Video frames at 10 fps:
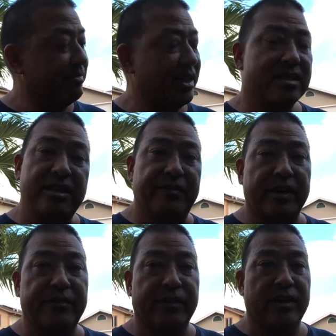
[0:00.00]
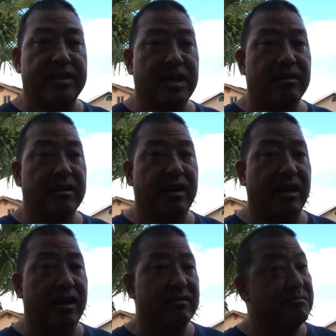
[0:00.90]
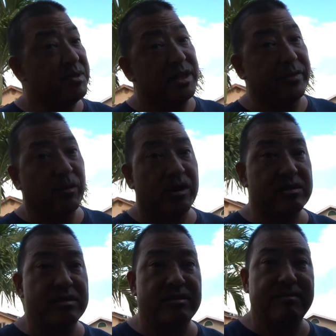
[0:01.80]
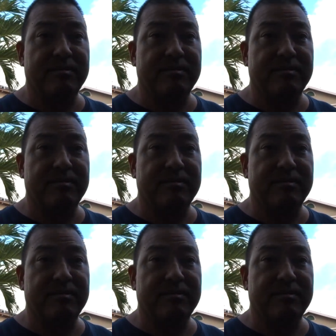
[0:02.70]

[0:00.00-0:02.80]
see if I can figure this out and see if it works.